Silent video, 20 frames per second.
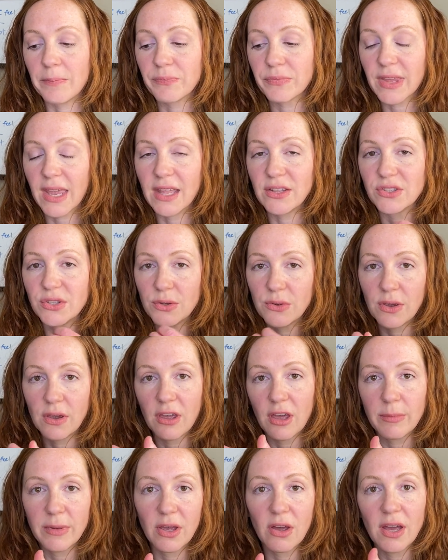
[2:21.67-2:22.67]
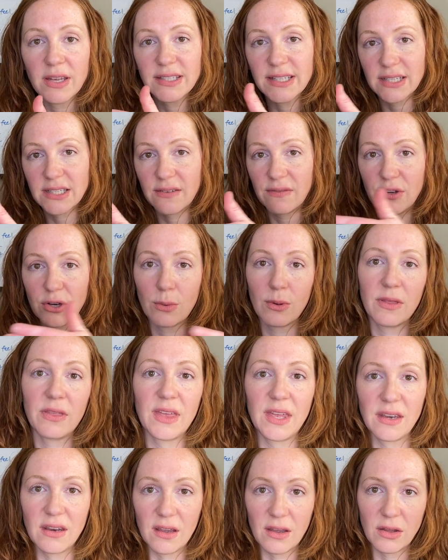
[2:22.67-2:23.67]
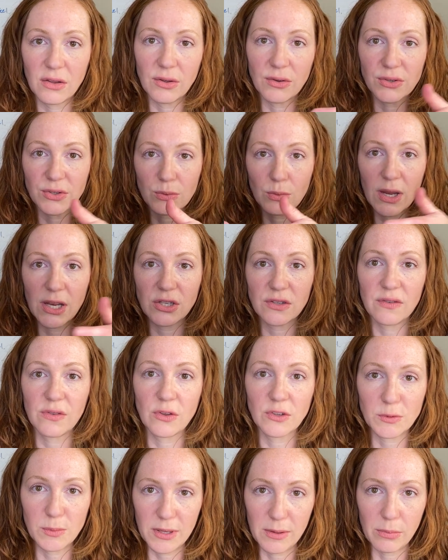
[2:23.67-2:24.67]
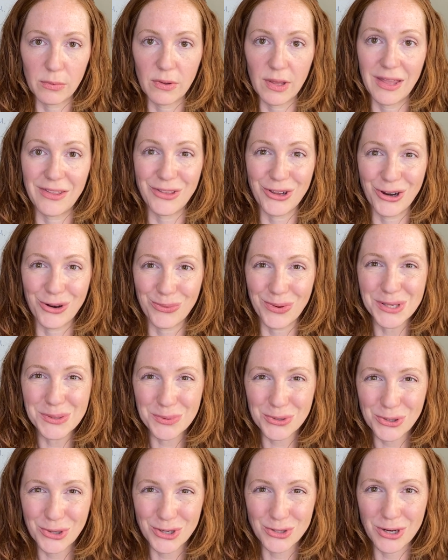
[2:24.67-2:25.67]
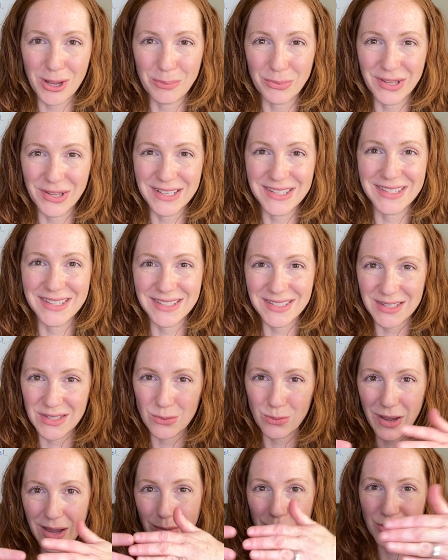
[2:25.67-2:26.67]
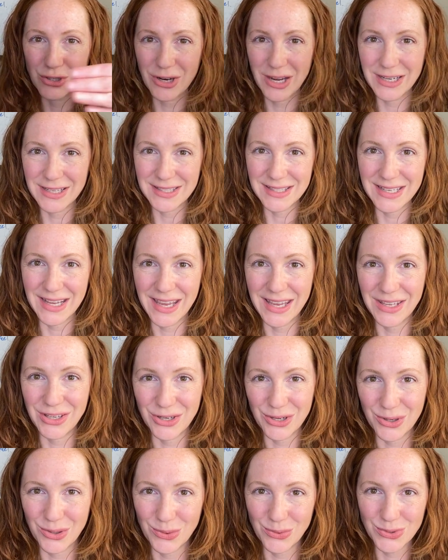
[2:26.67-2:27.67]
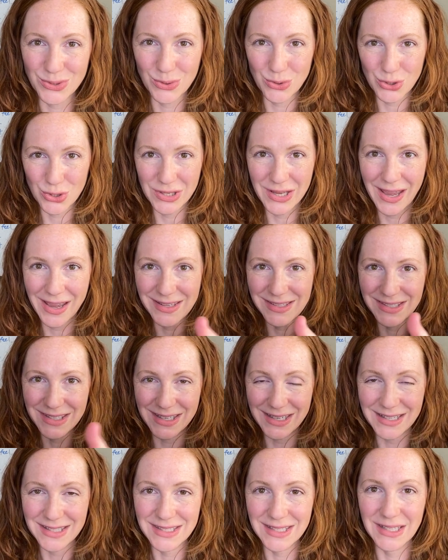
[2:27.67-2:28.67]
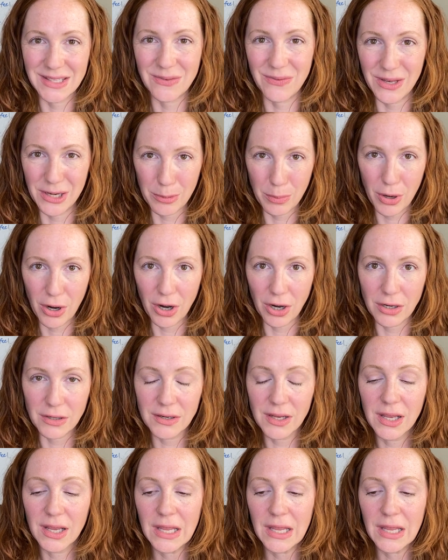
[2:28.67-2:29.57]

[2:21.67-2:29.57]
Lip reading: And so you can come in contact if you're within a close range of those people and they're respiratory droplets. This is why we try to stay, socially isolated 6 feet apart.